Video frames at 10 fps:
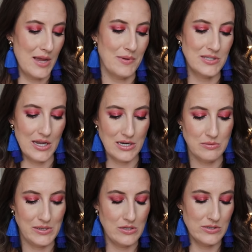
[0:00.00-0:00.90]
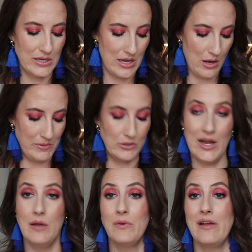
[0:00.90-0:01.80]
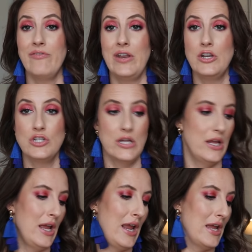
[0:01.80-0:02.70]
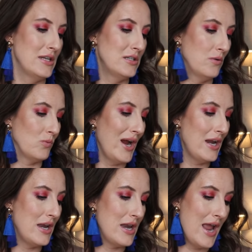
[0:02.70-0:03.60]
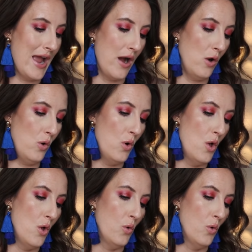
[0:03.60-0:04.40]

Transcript: I'm excited to be using it. I'll be glad when I finish it, and right now